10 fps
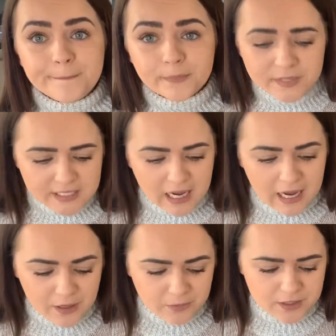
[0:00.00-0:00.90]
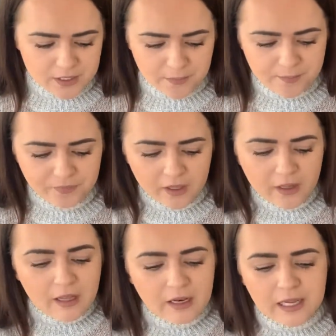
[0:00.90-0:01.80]
sound.
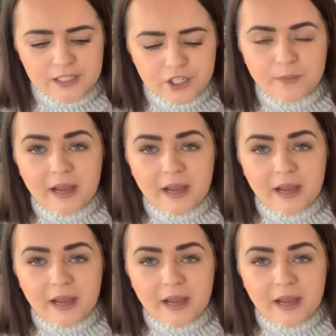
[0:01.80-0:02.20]
Let's do my